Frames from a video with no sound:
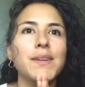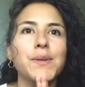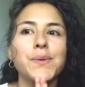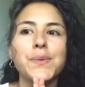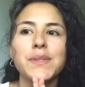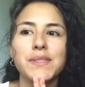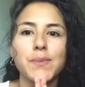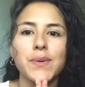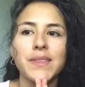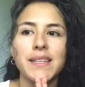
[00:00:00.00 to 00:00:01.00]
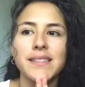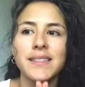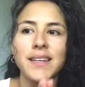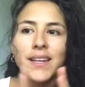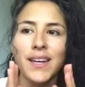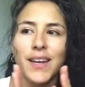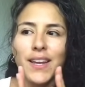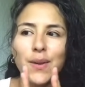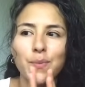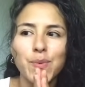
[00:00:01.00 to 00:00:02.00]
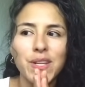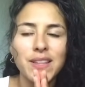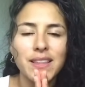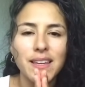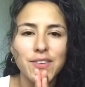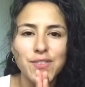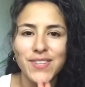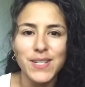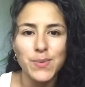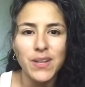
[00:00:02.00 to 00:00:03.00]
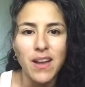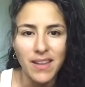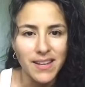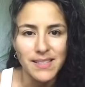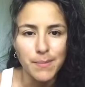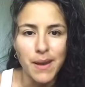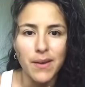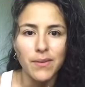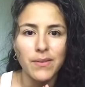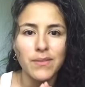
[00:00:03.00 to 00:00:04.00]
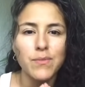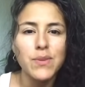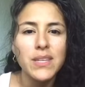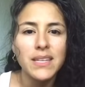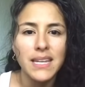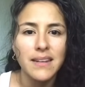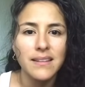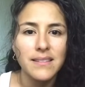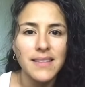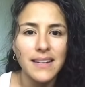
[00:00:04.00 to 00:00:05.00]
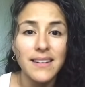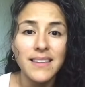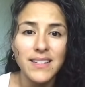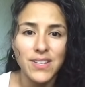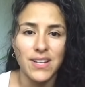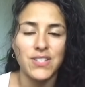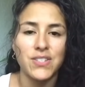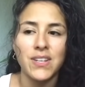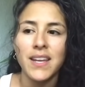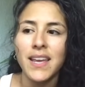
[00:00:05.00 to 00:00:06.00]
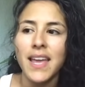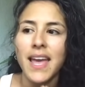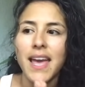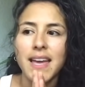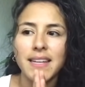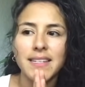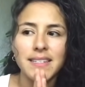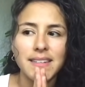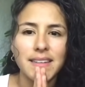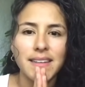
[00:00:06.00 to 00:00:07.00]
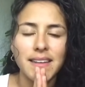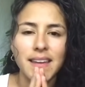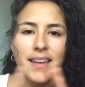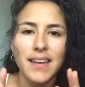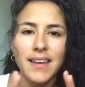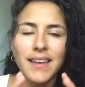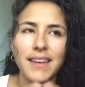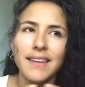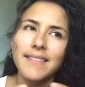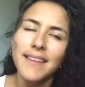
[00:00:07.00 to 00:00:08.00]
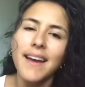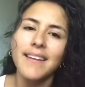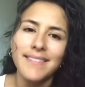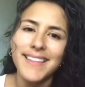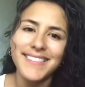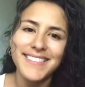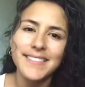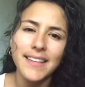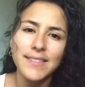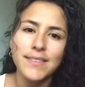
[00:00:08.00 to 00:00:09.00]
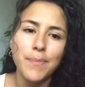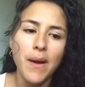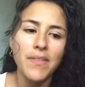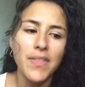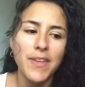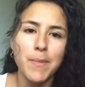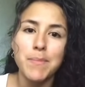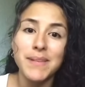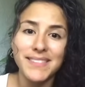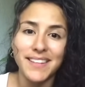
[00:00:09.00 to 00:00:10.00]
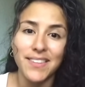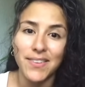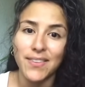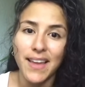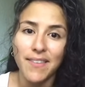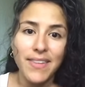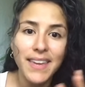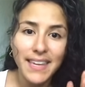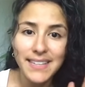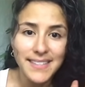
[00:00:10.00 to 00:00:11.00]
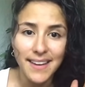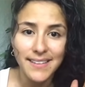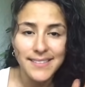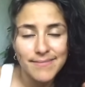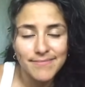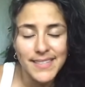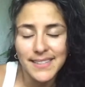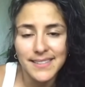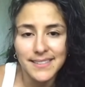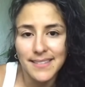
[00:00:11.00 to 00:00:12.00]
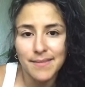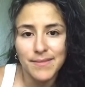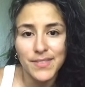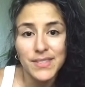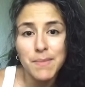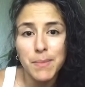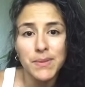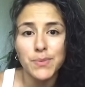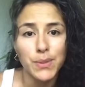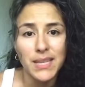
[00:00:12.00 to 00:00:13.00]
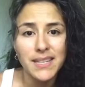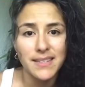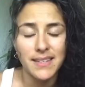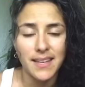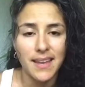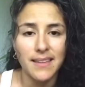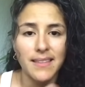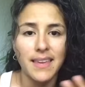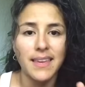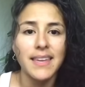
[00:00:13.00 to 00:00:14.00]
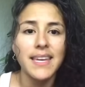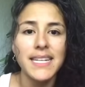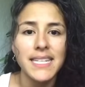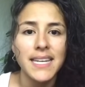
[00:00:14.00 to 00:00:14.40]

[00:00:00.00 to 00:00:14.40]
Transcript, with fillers: who is the one that's, you know, really understands what calling is about, really need that need that touch. And yeah, that's that's the part that they've been missing in their life. They can get sex. Sex is for some people it's really easy to get. They can get